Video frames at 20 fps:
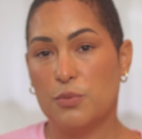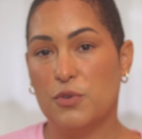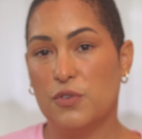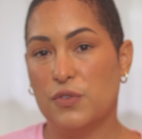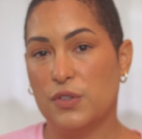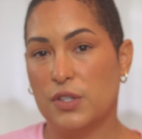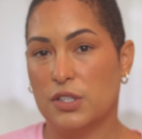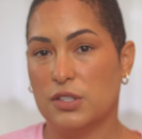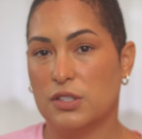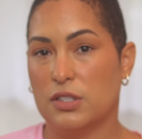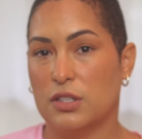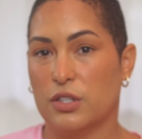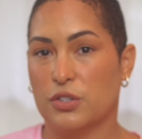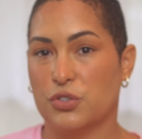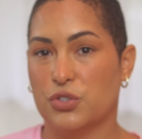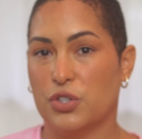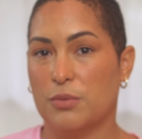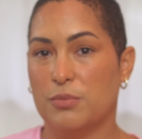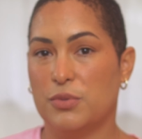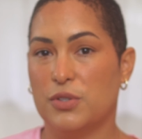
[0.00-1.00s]
moving on to
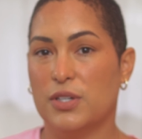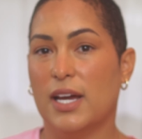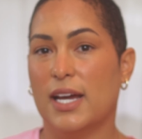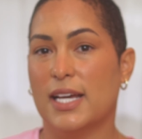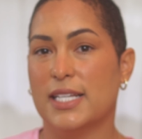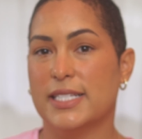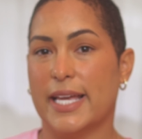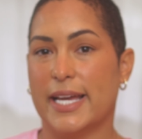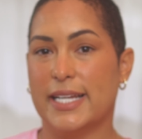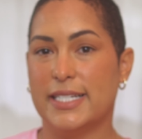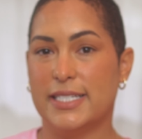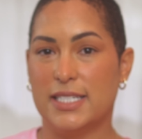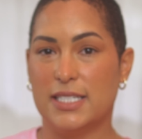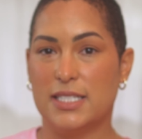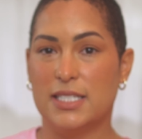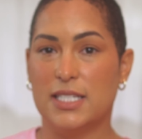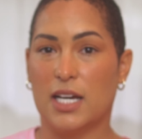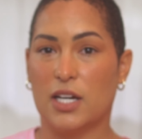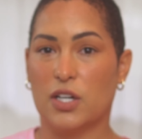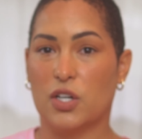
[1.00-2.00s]
Longchamp, you guys, I
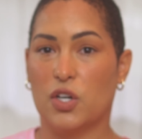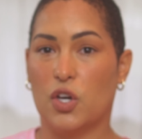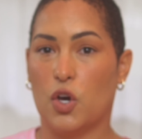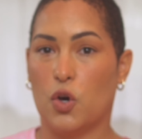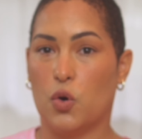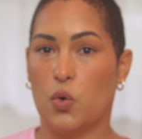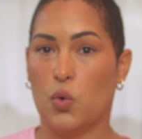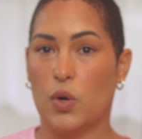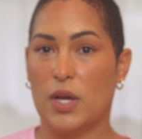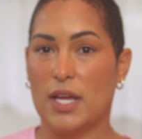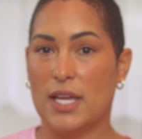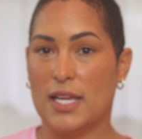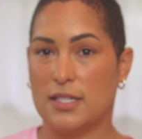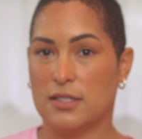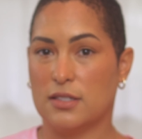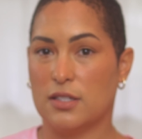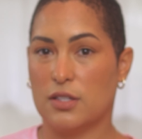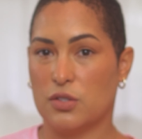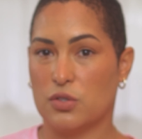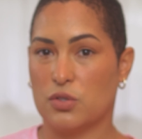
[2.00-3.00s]
did not go
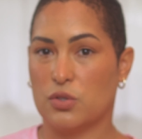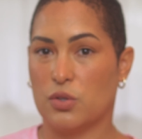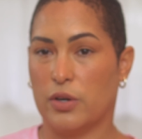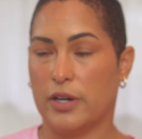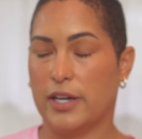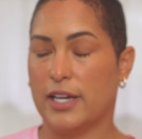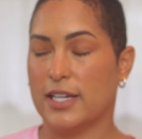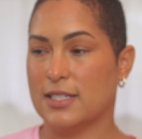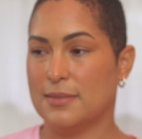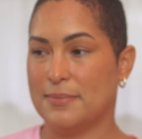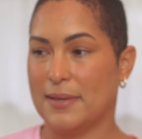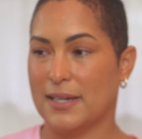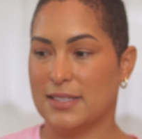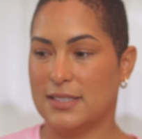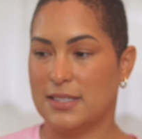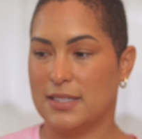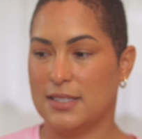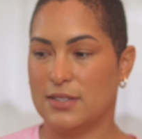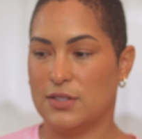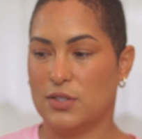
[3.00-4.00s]
into the store
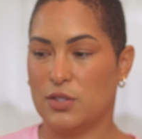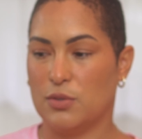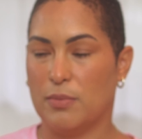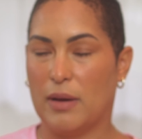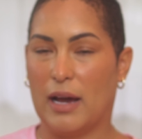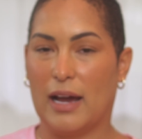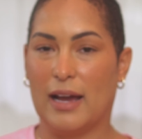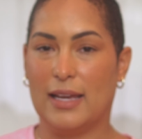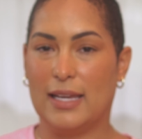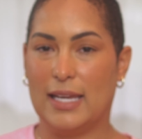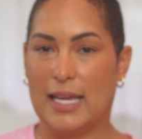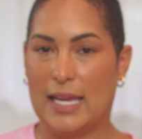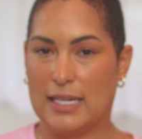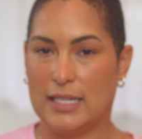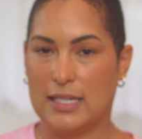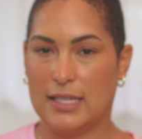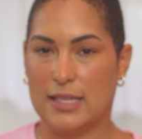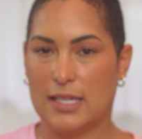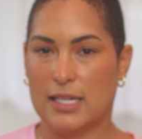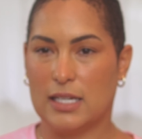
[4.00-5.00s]
expecting to buy
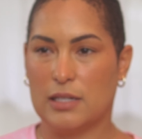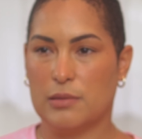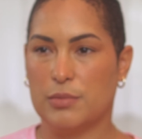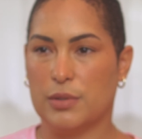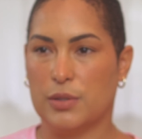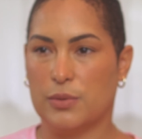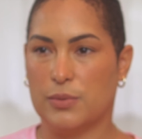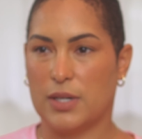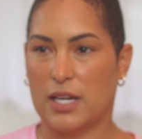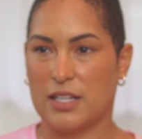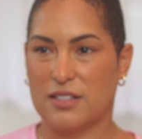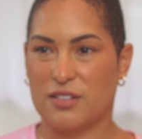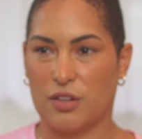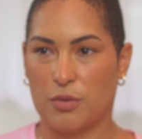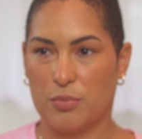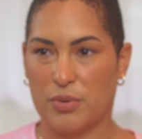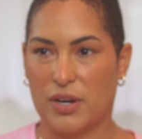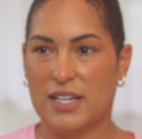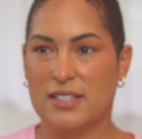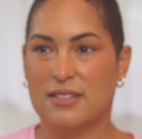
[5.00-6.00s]
anything, but when I saw
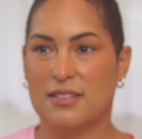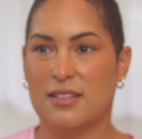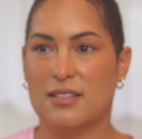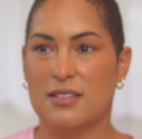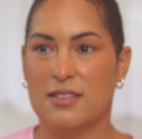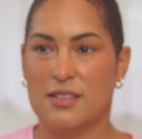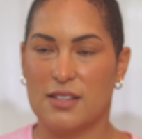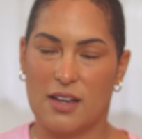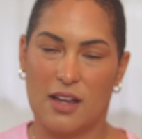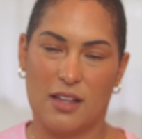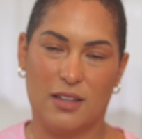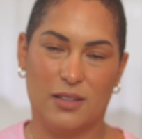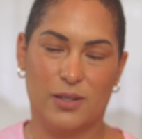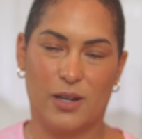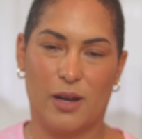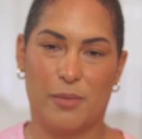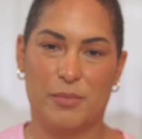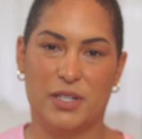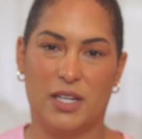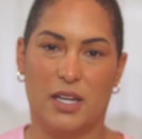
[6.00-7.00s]
the prices and the color
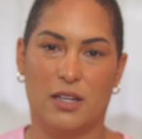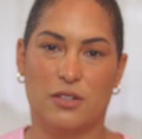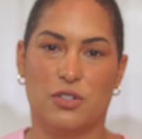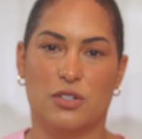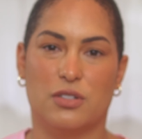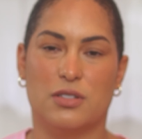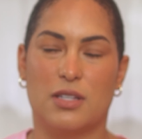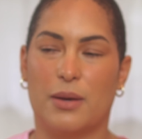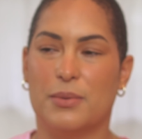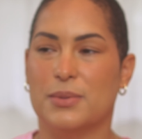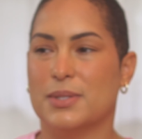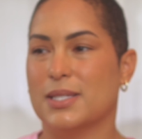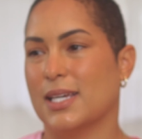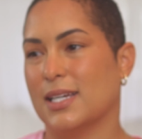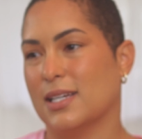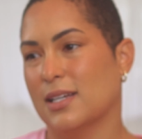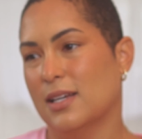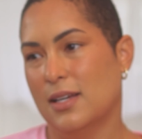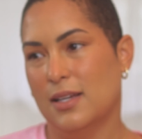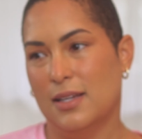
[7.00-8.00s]
combinations, I was
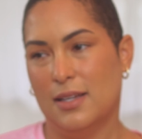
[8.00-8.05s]
like,